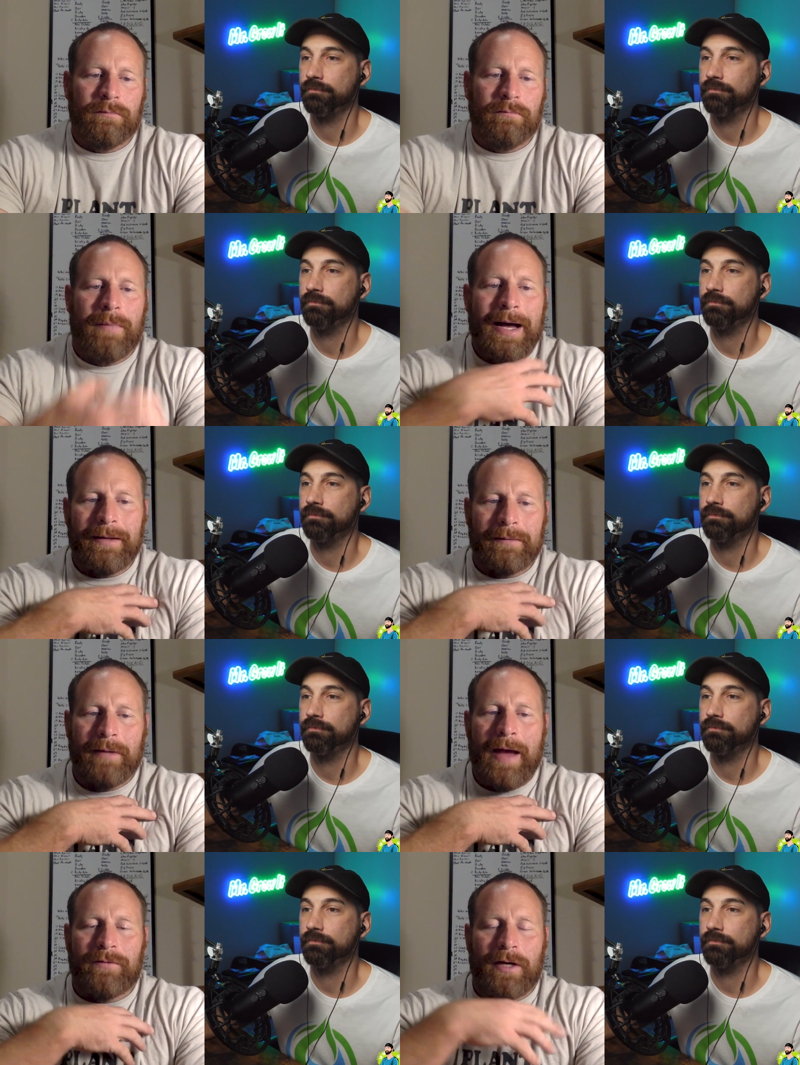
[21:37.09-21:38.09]
Speaker 1: my
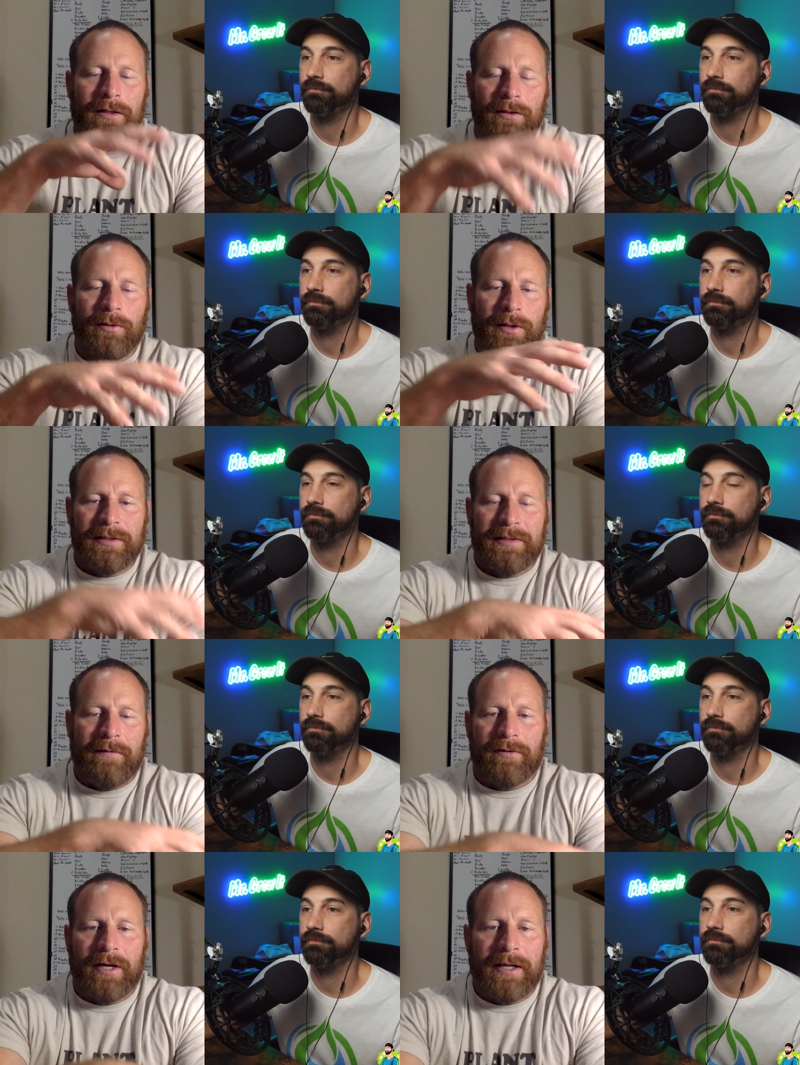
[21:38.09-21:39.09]
after I dilute it,
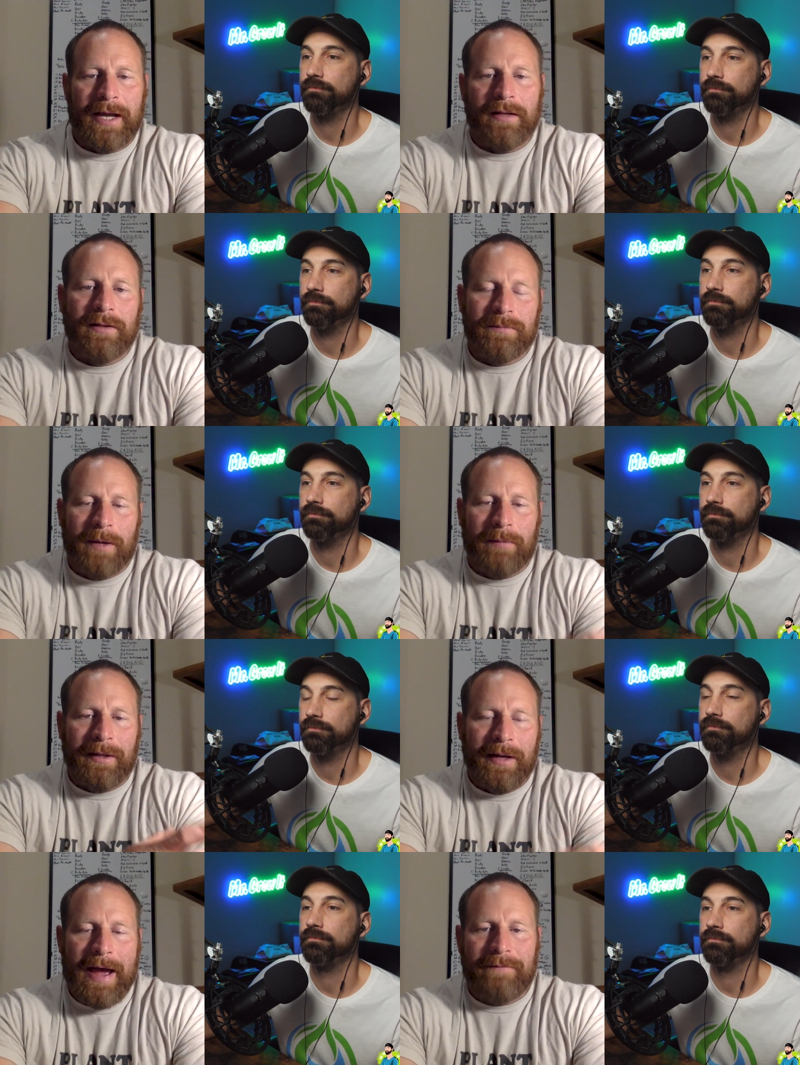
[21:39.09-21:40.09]
seven or eight gallons,
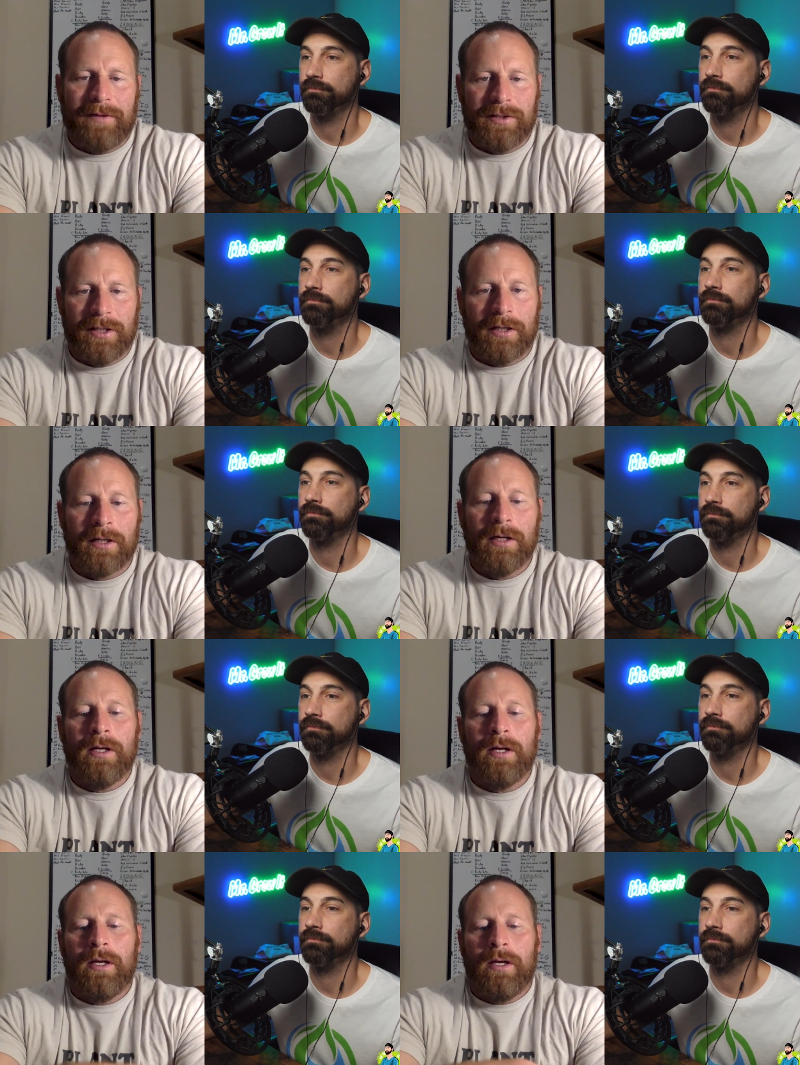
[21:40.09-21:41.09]
maybe half the jug,
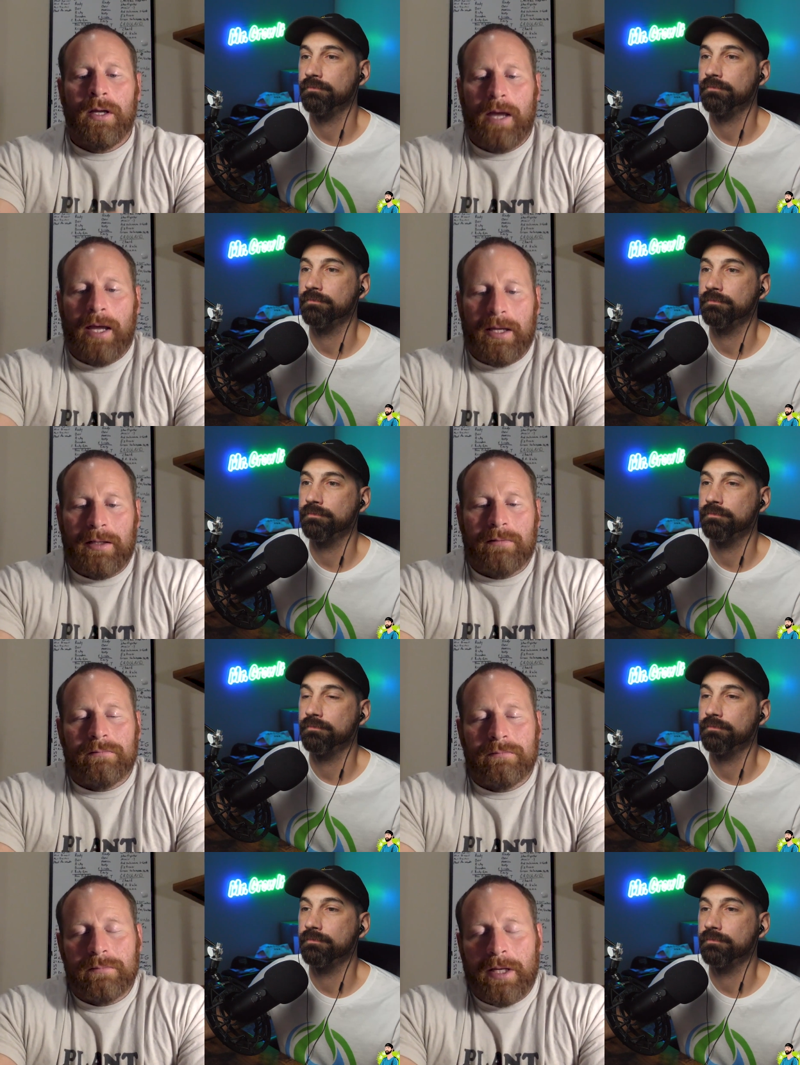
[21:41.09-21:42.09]

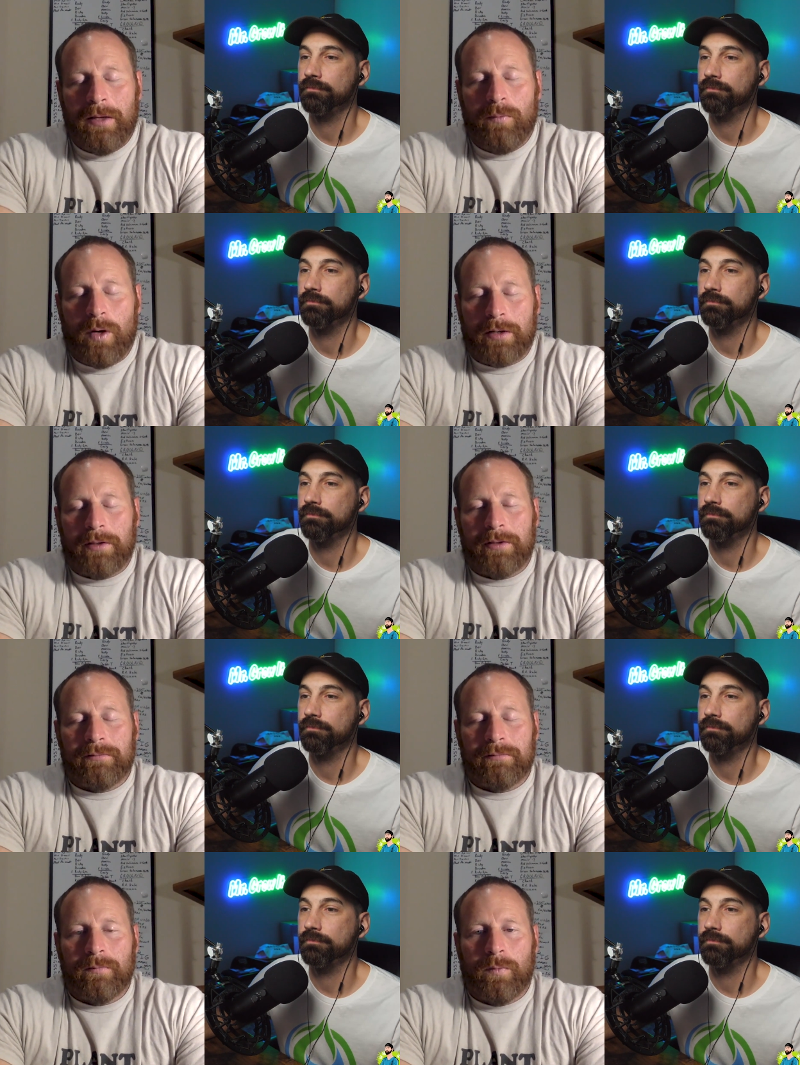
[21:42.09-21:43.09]
and and
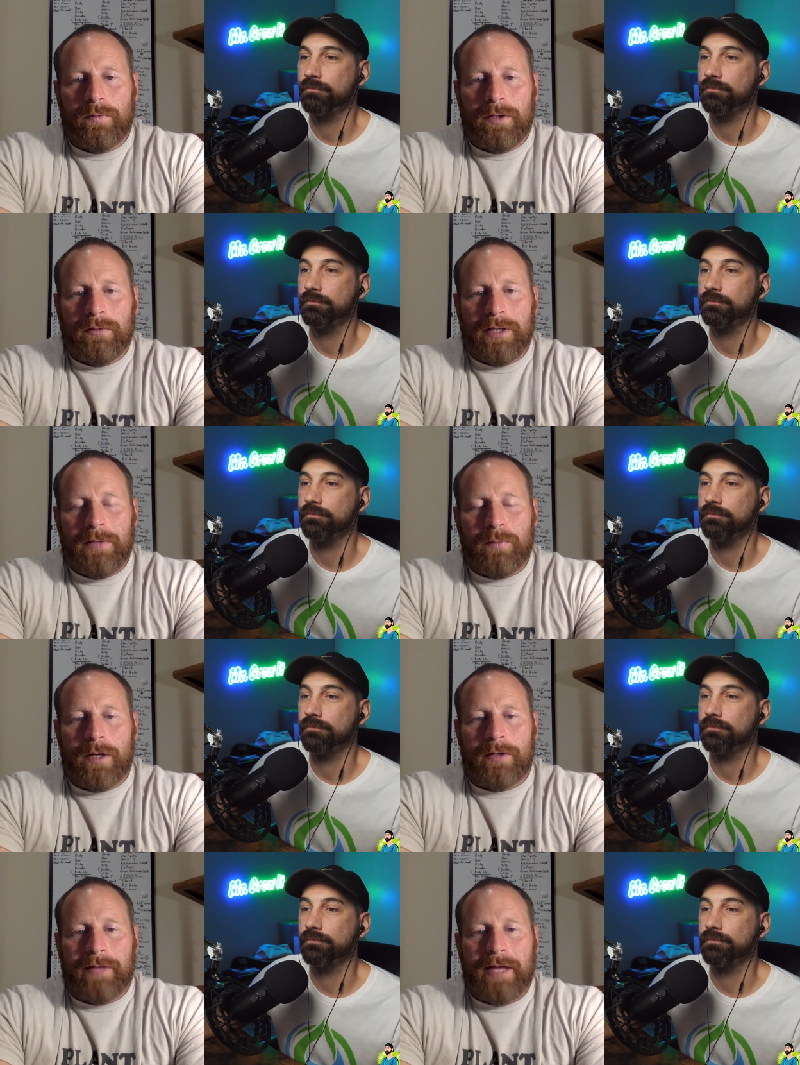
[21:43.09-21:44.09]
water, you know, deep
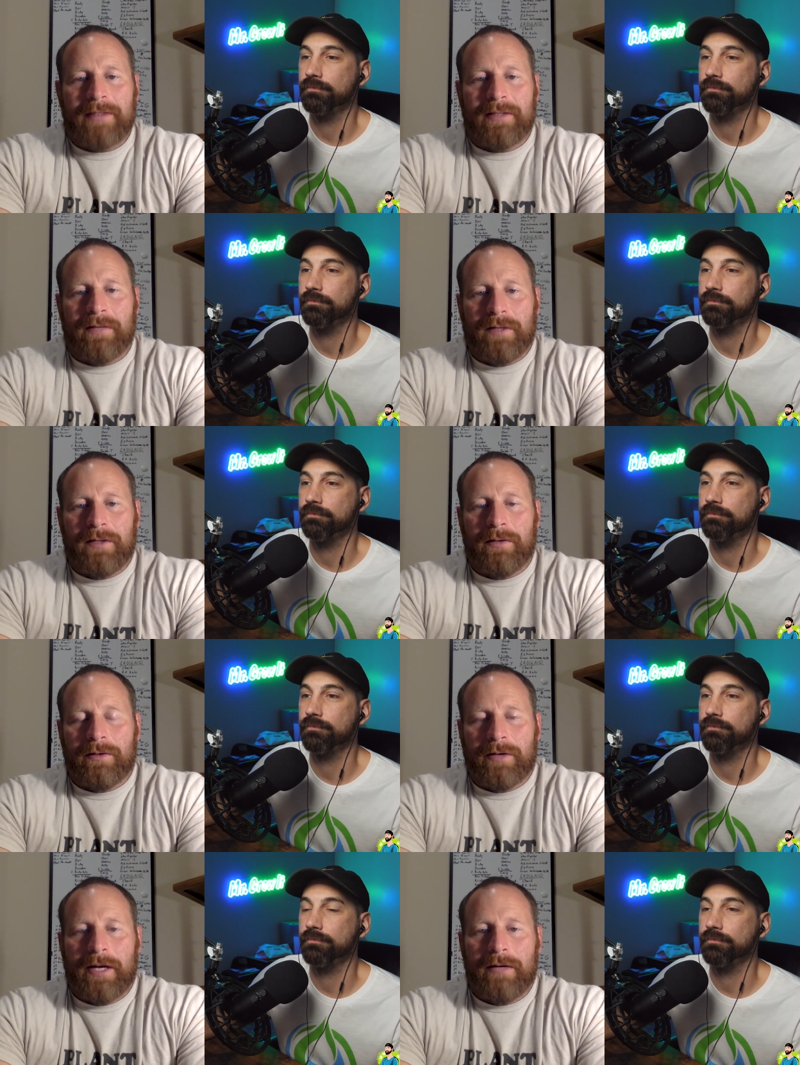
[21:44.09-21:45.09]
water that stuff into the
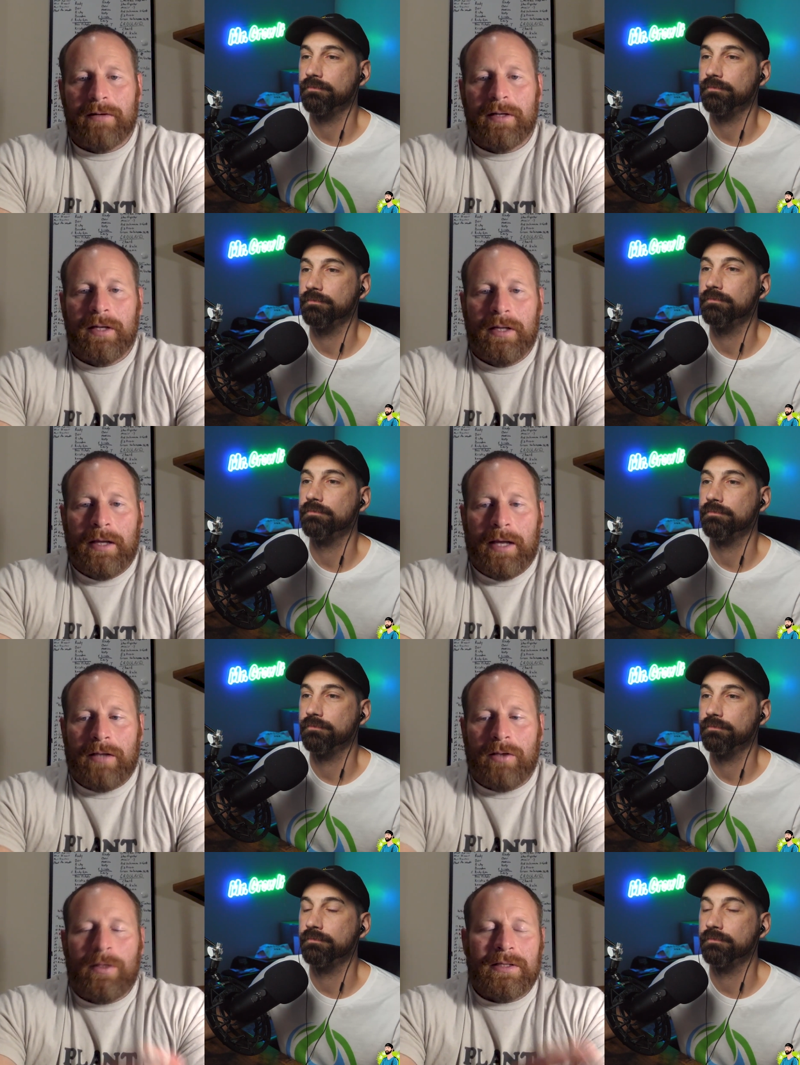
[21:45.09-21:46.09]
ground,
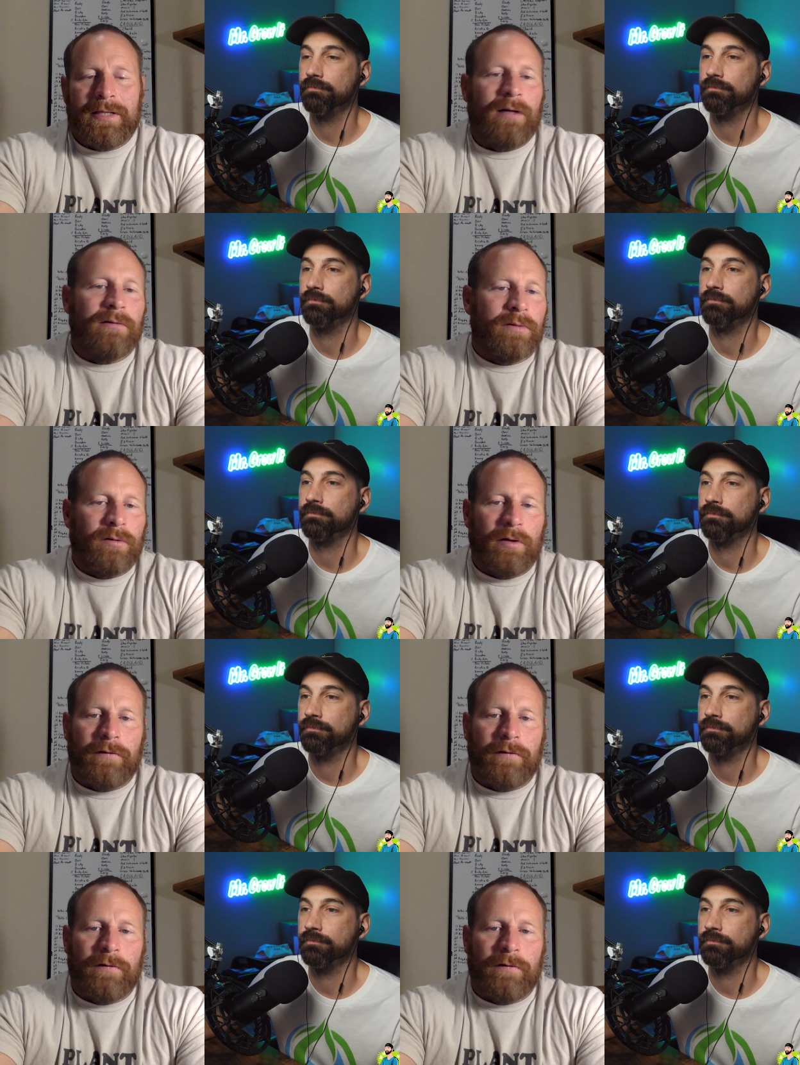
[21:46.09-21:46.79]
and you can tell three